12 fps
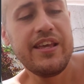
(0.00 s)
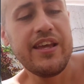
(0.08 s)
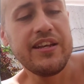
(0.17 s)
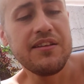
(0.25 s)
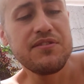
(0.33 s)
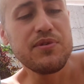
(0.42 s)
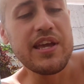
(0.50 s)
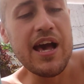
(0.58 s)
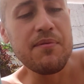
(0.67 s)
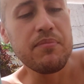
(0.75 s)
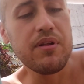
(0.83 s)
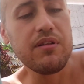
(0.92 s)
and as you
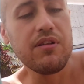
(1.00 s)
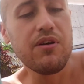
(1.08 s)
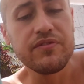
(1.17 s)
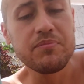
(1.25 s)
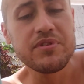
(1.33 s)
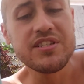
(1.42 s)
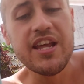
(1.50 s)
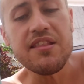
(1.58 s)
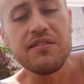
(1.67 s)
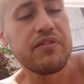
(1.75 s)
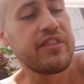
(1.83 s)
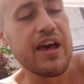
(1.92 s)
gamble of up to
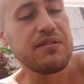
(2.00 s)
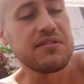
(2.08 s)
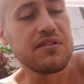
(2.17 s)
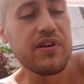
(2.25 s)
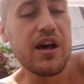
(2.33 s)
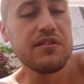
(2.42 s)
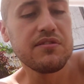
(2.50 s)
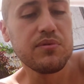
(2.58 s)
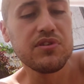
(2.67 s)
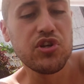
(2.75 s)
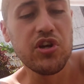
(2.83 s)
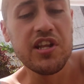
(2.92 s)
tens of thousands of hours
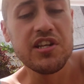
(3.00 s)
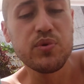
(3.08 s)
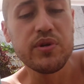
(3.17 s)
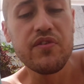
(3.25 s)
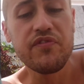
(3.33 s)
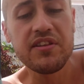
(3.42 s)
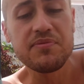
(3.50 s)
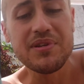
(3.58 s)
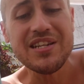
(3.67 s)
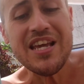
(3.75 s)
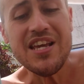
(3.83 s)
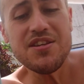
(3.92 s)
will turn into an
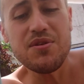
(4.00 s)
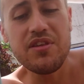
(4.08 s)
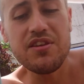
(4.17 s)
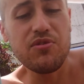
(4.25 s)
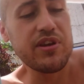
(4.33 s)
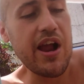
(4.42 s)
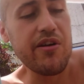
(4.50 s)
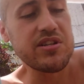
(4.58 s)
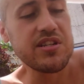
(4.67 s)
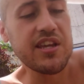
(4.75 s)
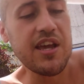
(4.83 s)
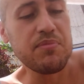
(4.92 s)
investment, you think your
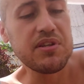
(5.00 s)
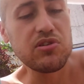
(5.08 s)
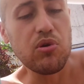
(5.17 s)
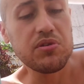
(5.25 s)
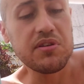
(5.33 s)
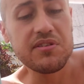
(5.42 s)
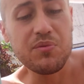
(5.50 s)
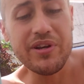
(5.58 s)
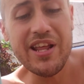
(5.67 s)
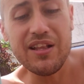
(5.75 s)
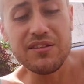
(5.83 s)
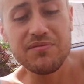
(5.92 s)
character can be sold to
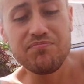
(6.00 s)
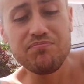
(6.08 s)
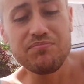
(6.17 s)
someone else.